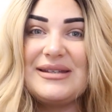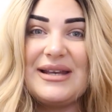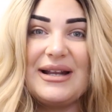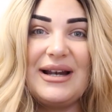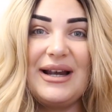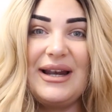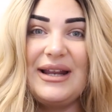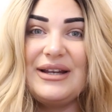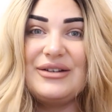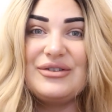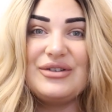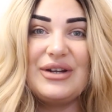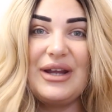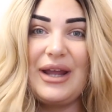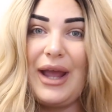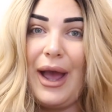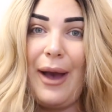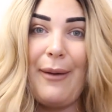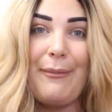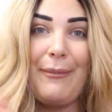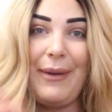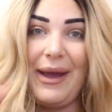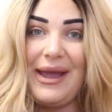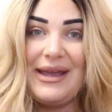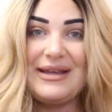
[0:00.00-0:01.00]
They're literally
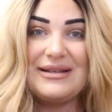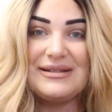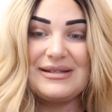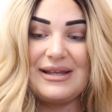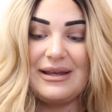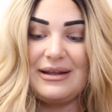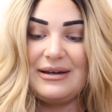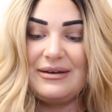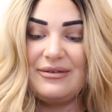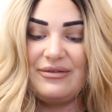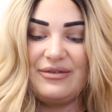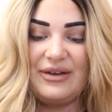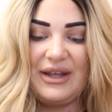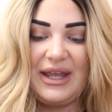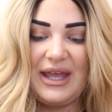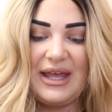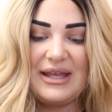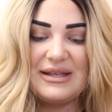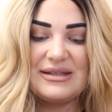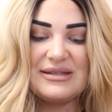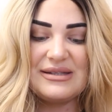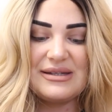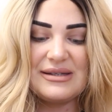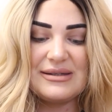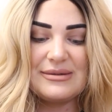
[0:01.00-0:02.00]
amazing for
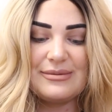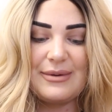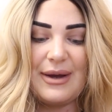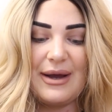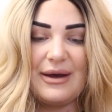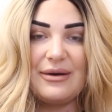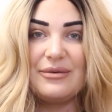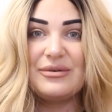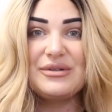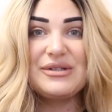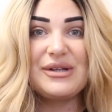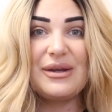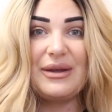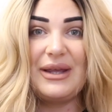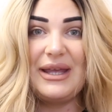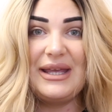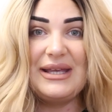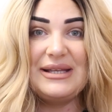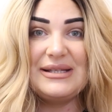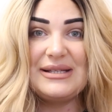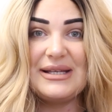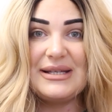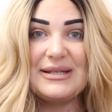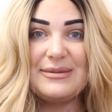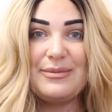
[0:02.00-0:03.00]
kids as well. So
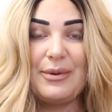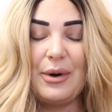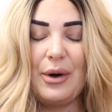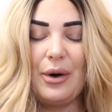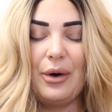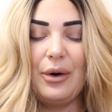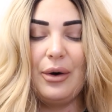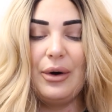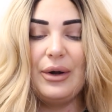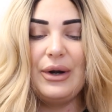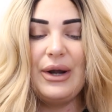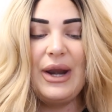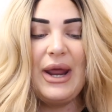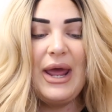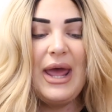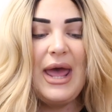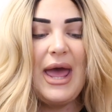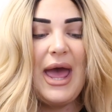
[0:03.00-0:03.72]
easy to put on.